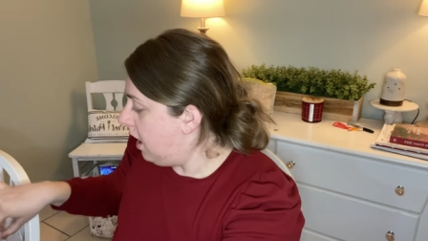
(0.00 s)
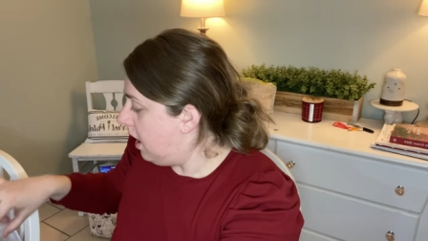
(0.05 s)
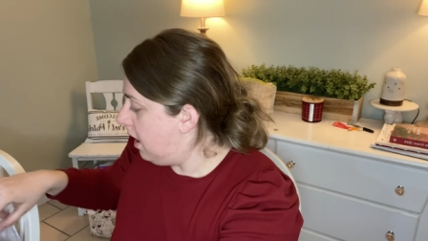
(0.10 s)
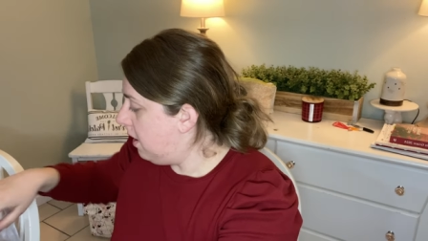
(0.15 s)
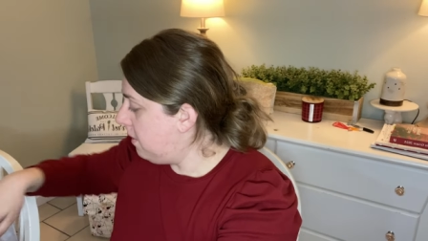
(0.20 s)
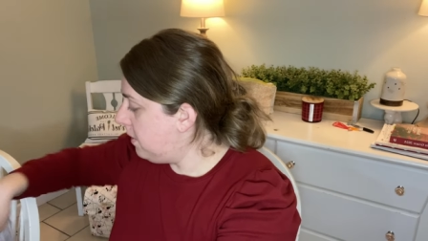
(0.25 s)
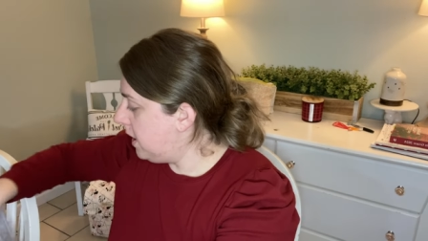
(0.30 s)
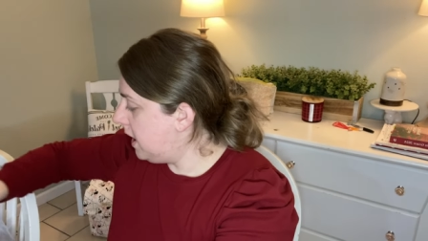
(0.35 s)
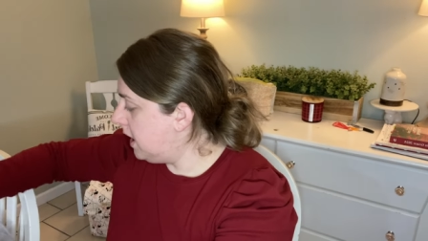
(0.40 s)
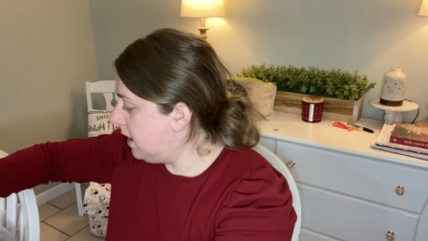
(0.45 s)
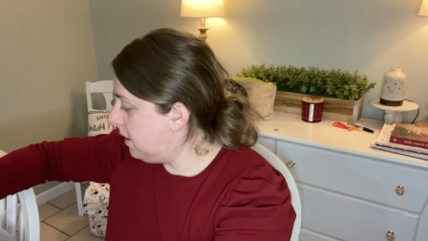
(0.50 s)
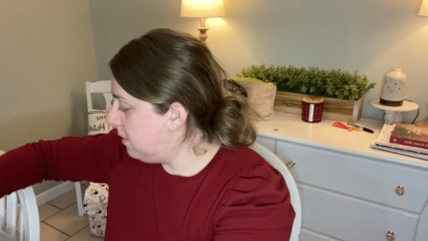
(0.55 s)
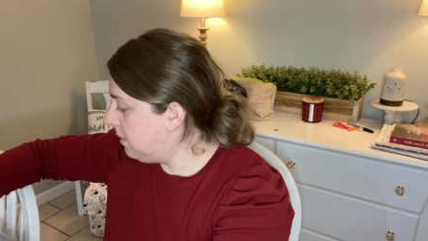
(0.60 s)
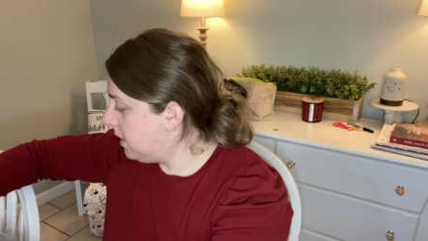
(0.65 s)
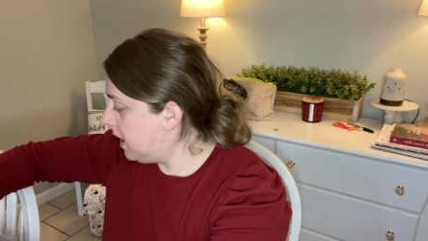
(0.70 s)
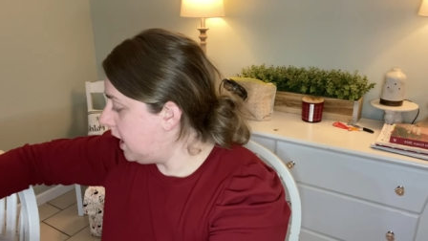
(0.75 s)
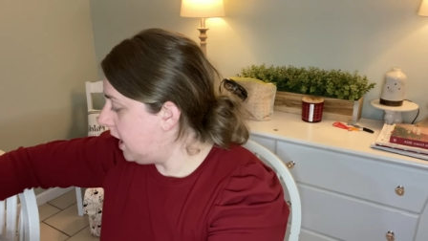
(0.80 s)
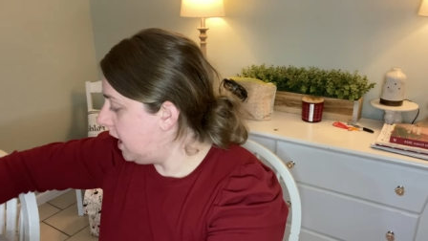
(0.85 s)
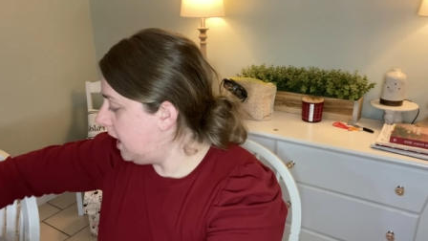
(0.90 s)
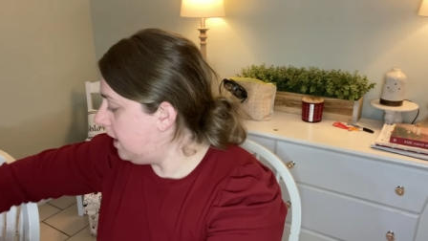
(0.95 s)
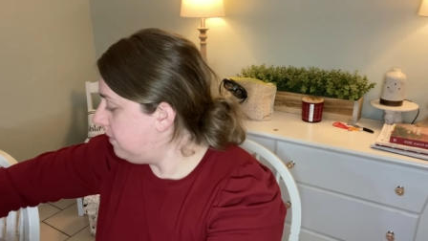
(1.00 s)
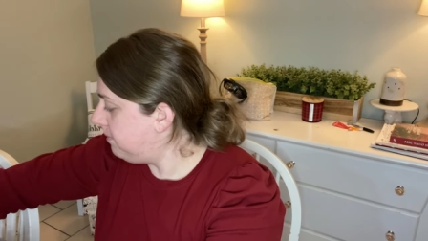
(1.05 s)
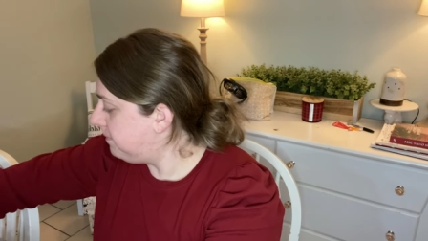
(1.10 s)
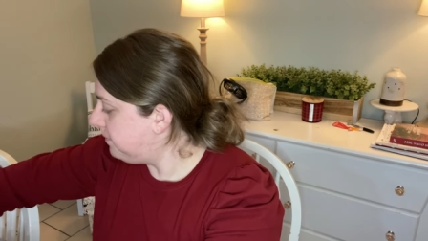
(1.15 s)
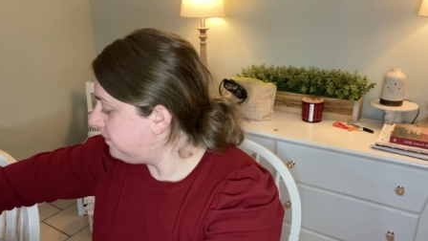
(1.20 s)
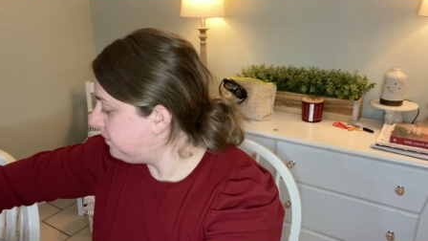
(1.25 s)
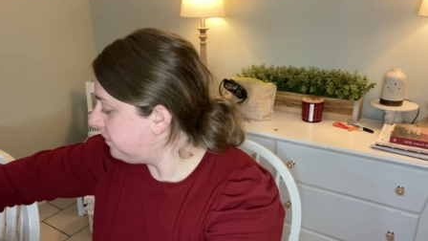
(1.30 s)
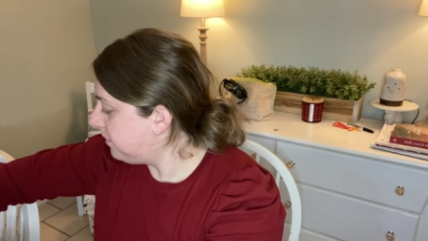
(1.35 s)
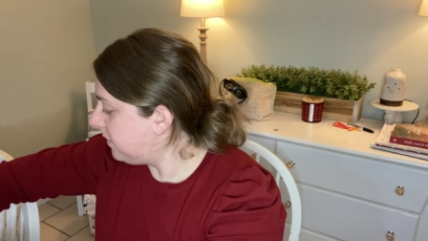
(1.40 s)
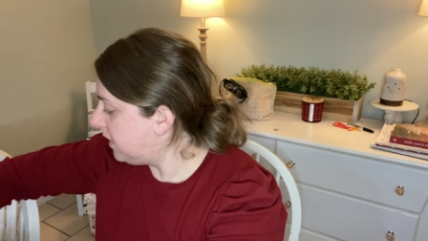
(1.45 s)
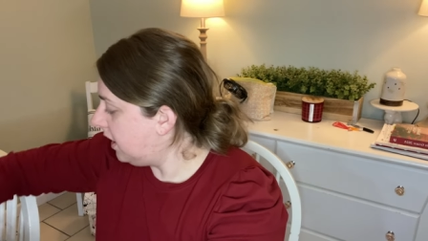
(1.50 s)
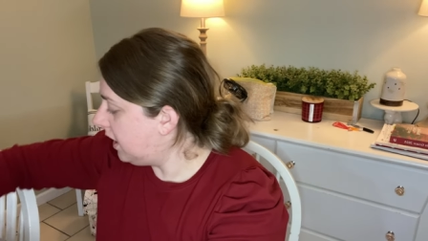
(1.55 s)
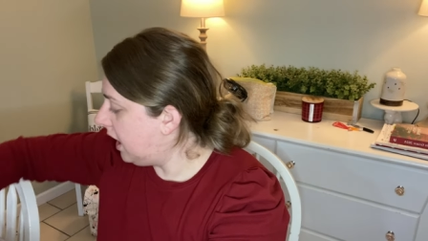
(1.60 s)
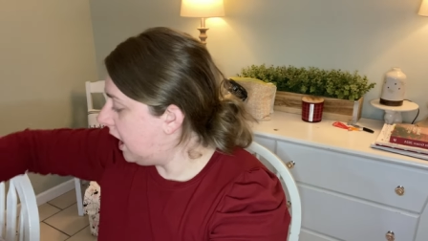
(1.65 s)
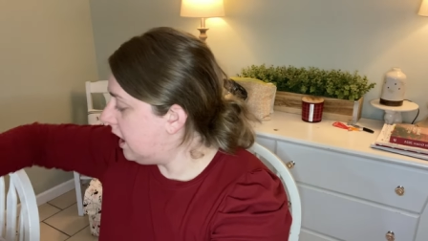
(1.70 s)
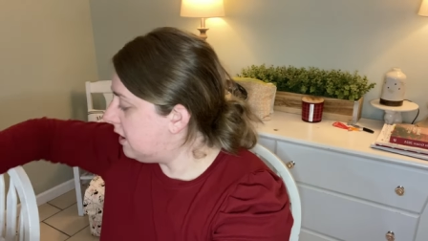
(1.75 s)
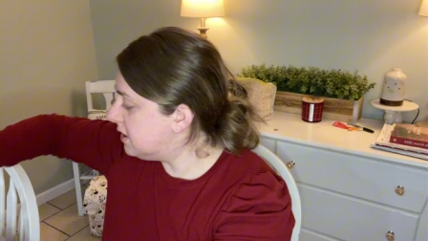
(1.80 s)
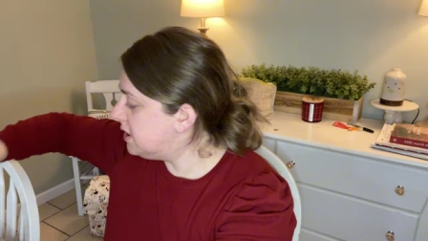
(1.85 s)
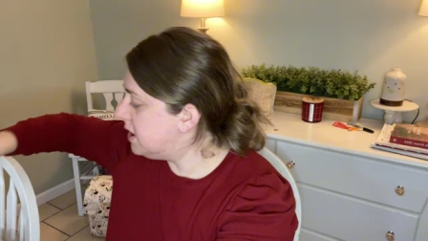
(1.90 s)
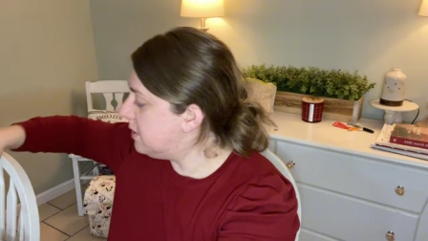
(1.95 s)
Okie dokie. I
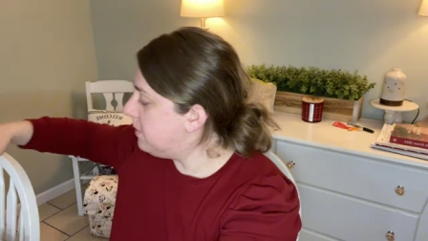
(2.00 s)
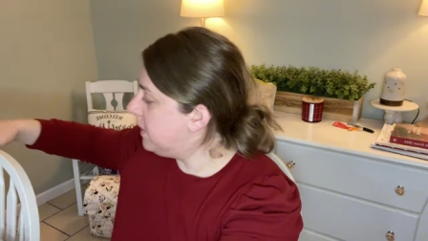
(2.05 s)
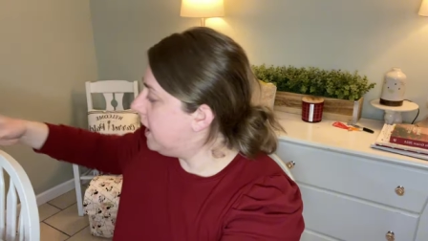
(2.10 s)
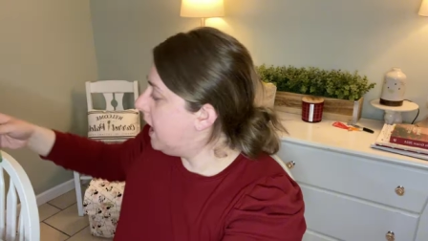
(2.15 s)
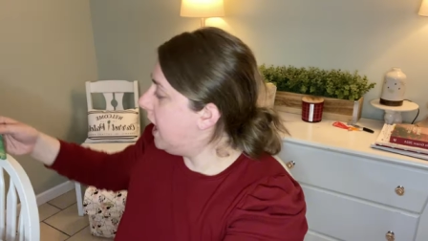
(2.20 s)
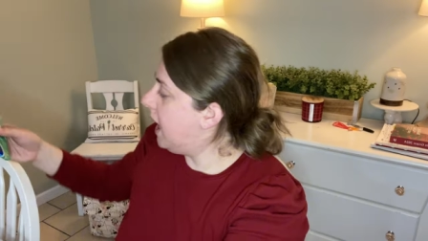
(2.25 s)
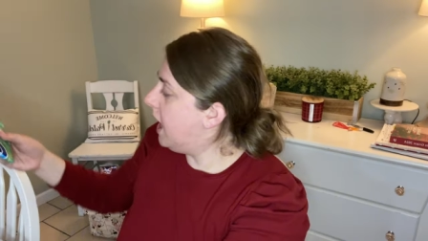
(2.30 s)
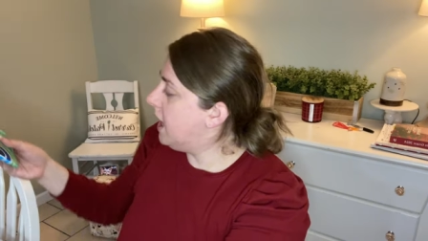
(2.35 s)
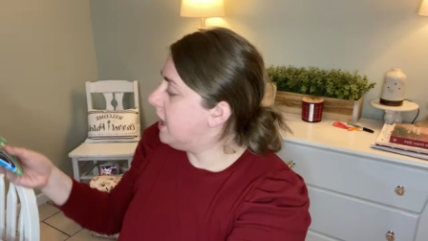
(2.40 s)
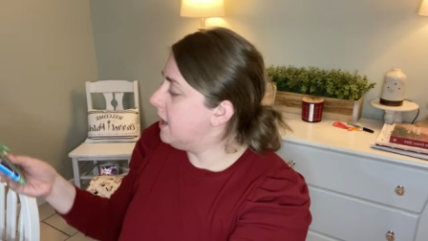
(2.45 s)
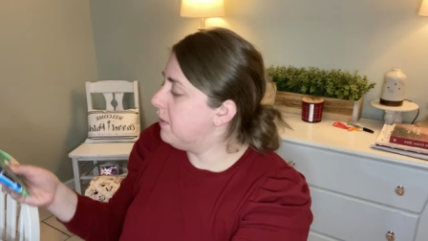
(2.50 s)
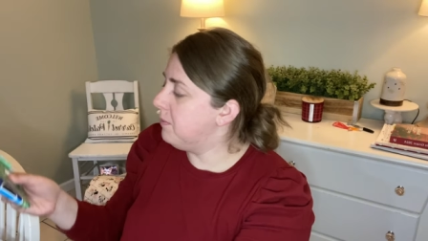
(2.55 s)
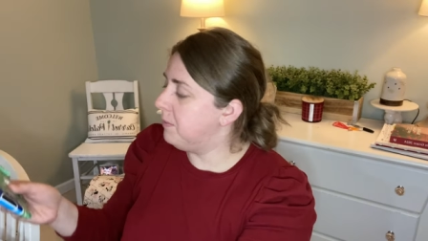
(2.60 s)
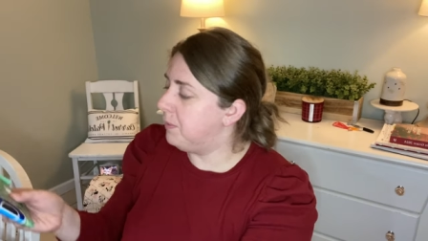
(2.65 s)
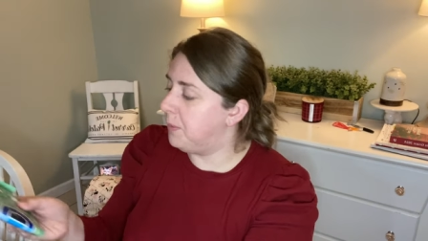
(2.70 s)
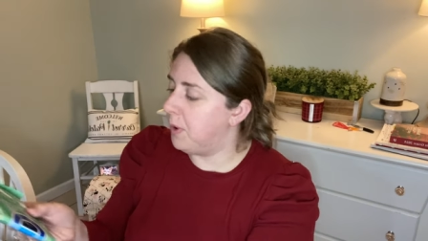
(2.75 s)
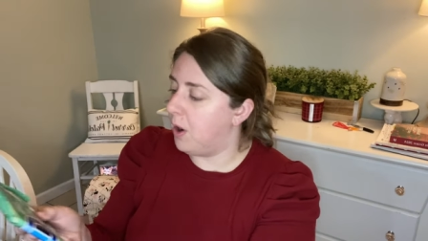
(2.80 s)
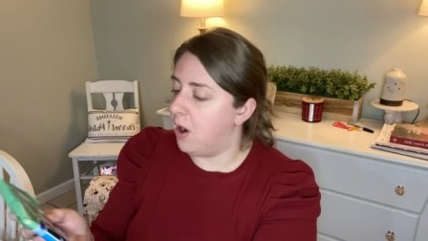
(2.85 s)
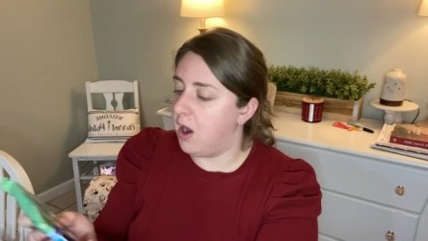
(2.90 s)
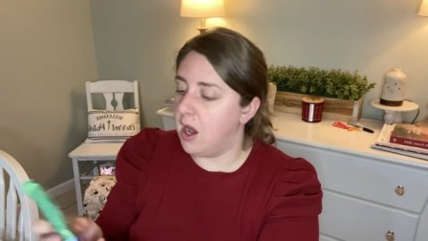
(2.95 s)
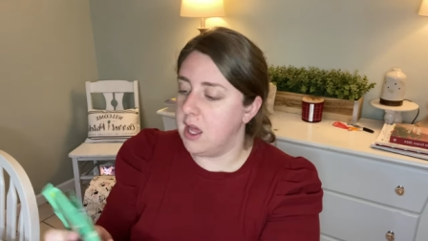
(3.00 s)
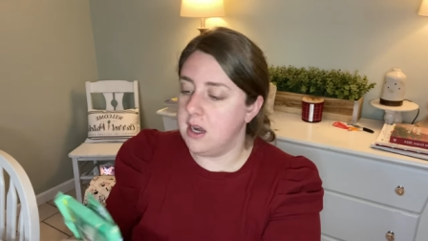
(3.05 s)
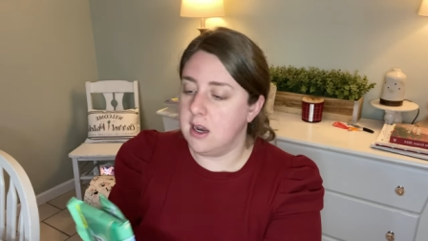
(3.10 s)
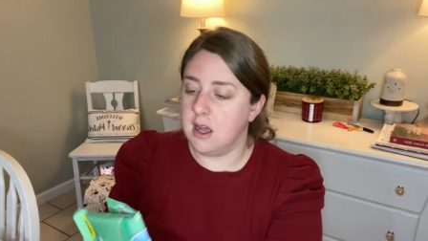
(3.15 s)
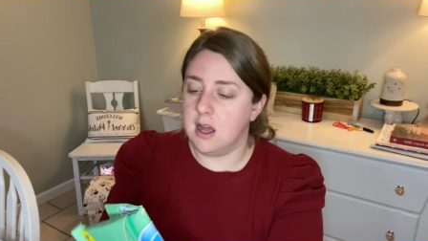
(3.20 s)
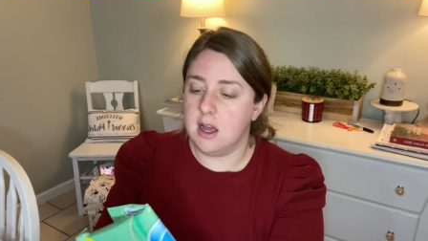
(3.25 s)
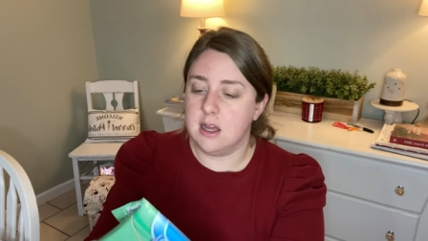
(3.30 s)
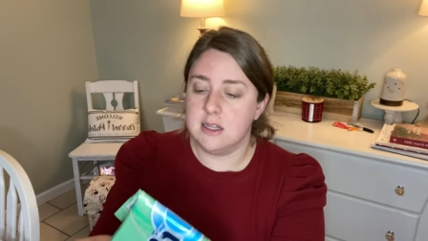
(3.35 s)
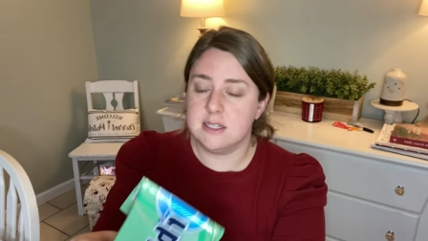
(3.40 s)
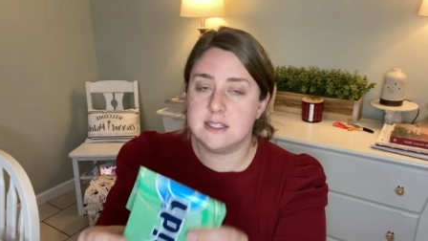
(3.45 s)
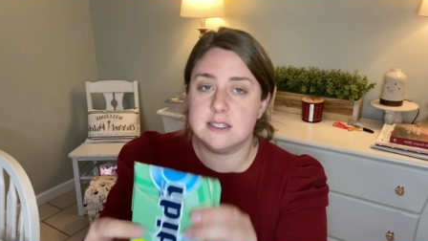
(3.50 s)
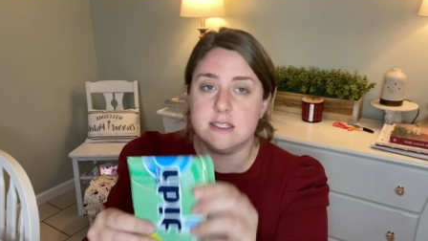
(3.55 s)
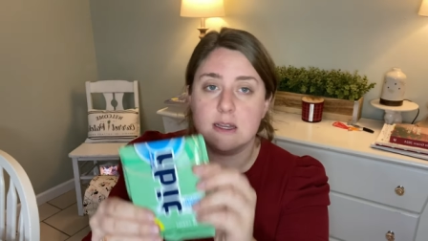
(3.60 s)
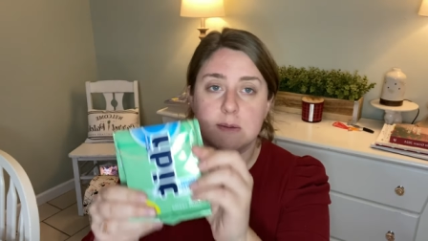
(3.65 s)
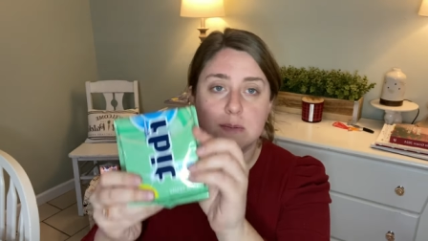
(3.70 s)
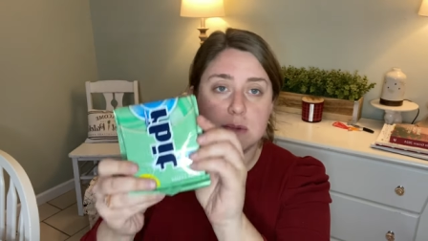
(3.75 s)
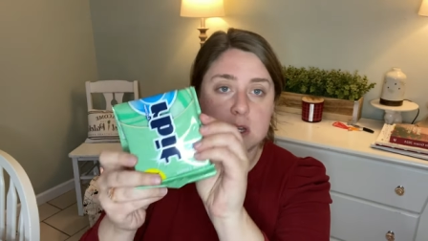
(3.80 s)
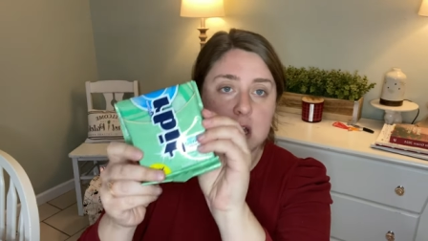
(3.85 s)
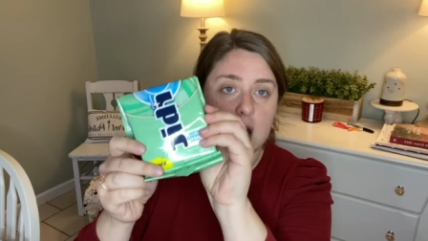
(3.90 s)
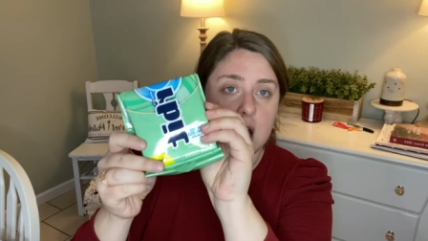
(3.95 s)
also went ahead and bought uh,
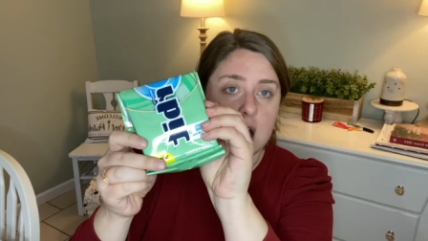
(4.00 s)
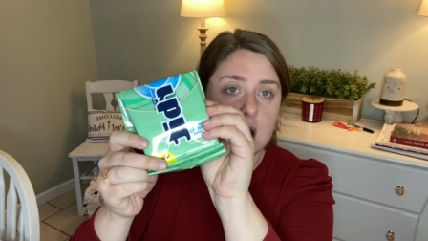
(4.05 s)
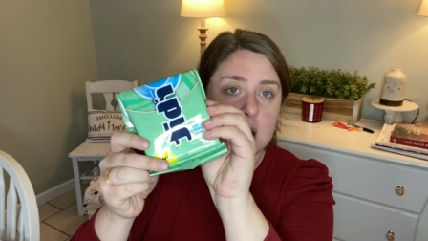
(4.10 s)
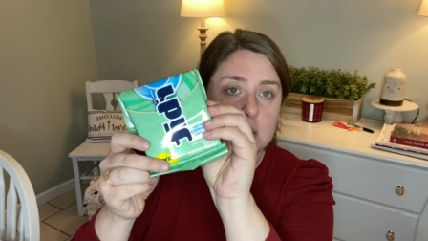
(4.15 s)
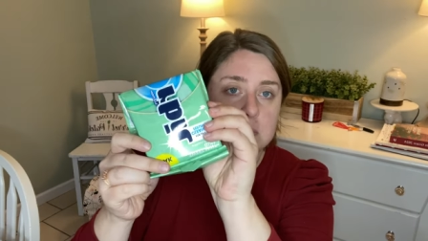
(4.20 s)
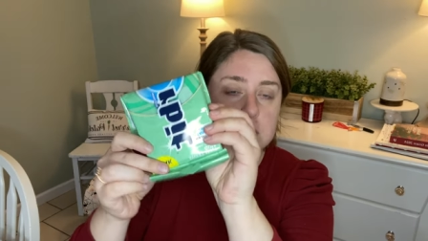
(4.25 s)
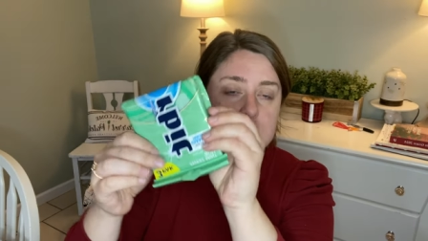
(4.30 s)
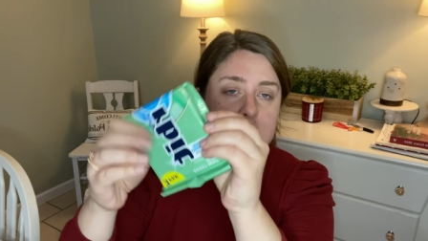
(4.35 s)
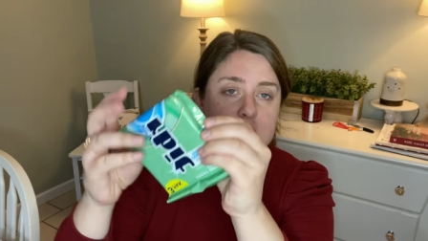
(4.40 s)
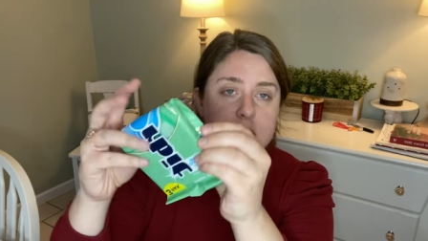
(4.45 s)
some gum.